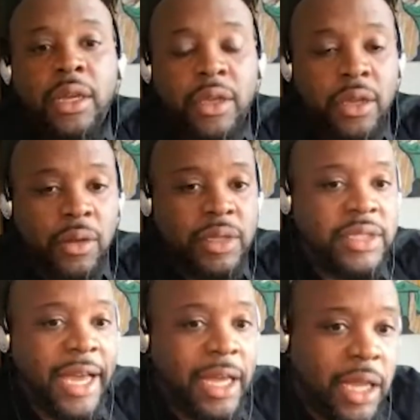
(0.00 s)
you know, the
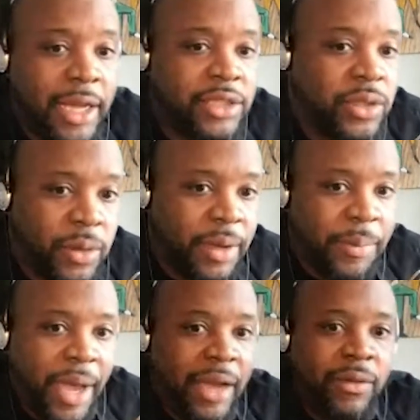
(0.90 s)
psychological
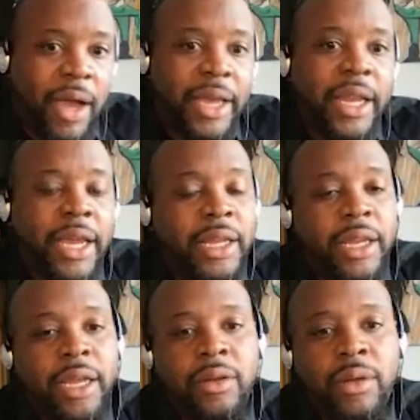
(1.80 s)
impact, right, and
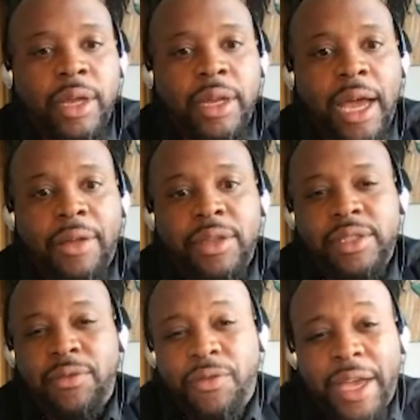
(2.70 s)
and and how this
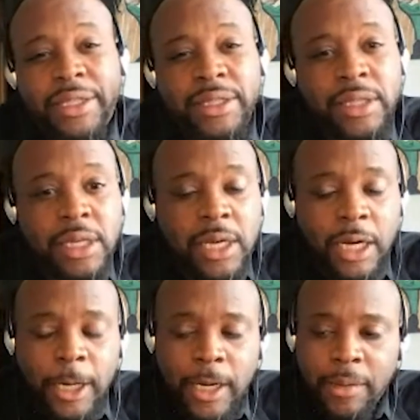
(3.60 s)
affects
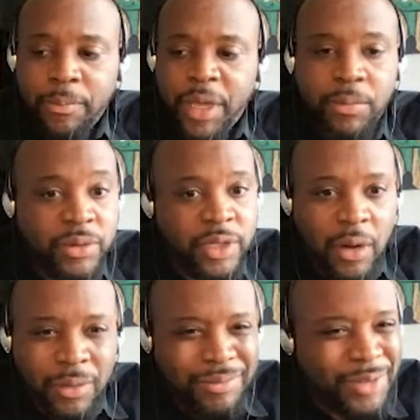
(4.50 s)
um, people, you
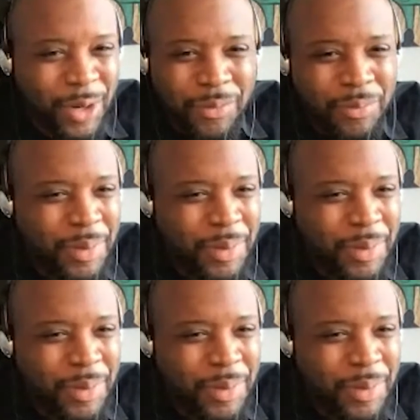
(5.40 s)
know, you know,